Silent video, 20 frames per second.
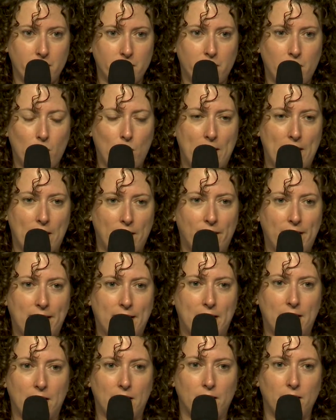the way I've
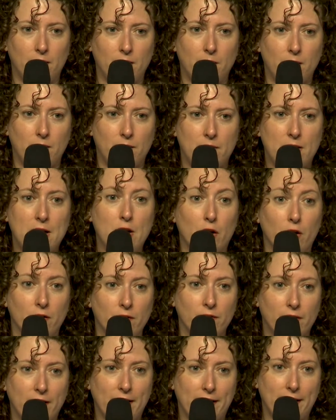seen it
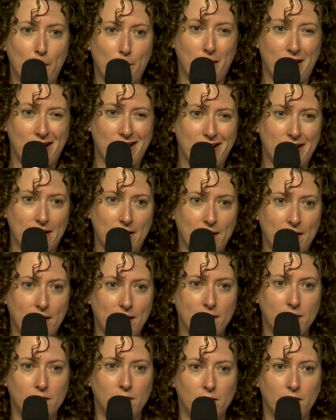here in some
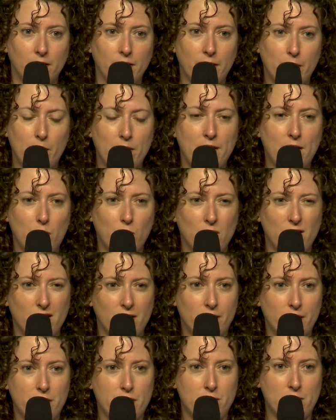cases. So I think we're a
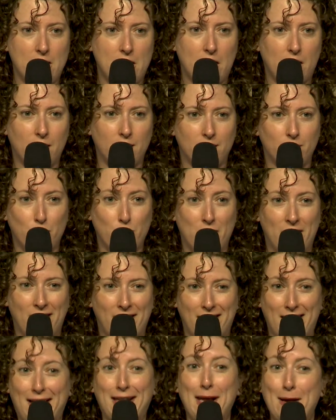little unique.
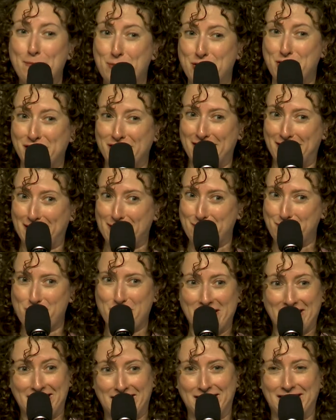Exceptionalism,
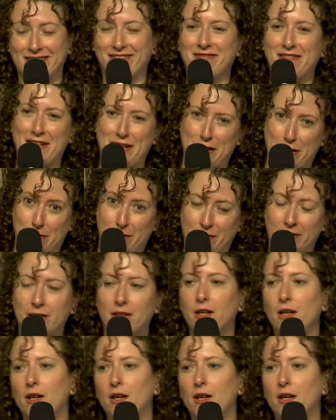right? So.